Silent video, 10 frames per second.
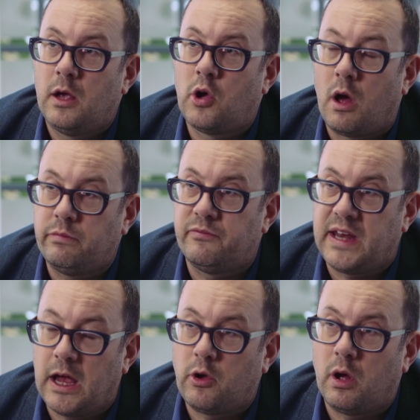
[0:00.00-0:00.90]
con
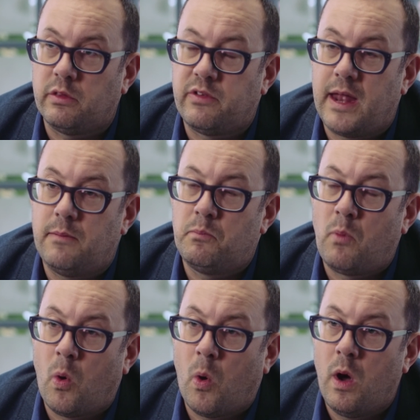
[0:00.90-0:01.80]
video content
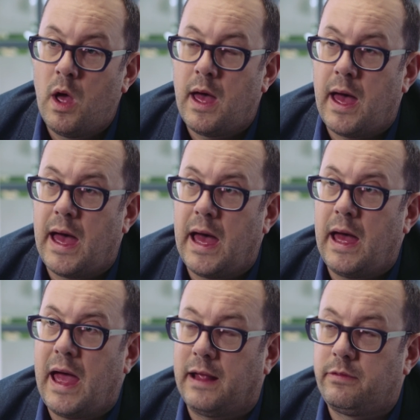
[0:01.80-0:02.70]
more
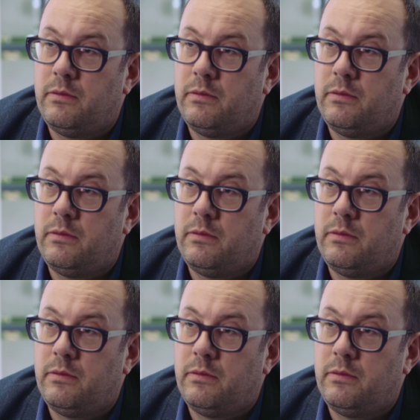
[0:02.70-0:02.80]
uh,